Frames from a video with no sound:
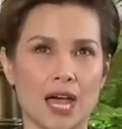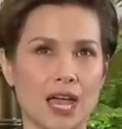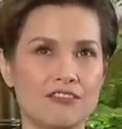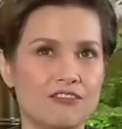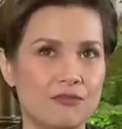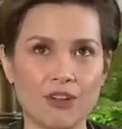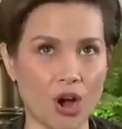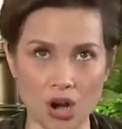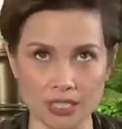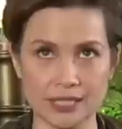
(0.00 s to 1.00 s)
I've
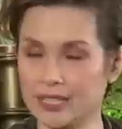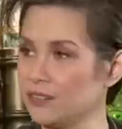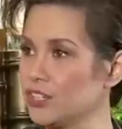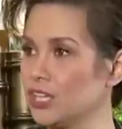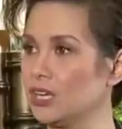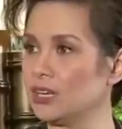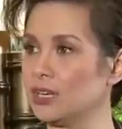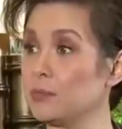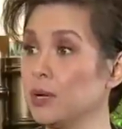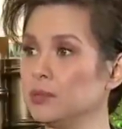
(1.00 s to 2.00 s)
hardly ever done
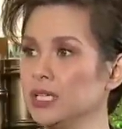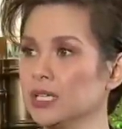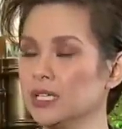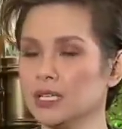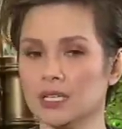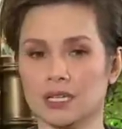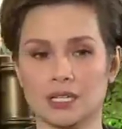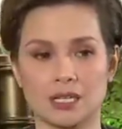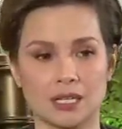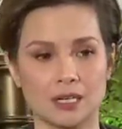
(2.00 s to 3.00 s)
in public,
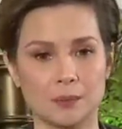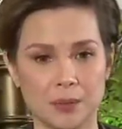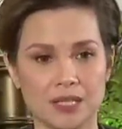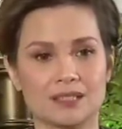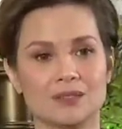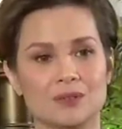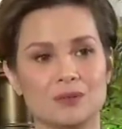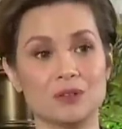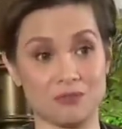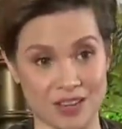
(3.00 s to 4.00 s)
but
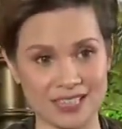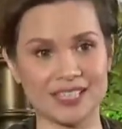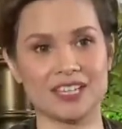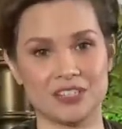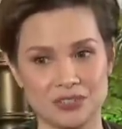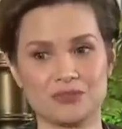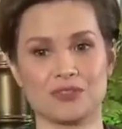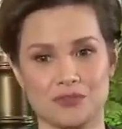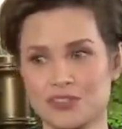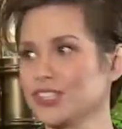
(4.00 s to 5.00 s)
we'll finally get to do
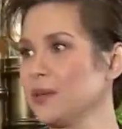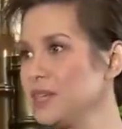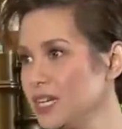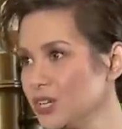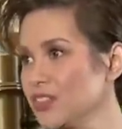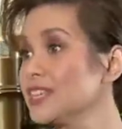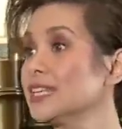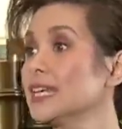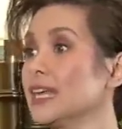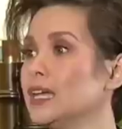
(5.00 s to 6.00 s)
for the first time here, things
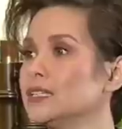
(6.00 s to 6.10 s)
like that.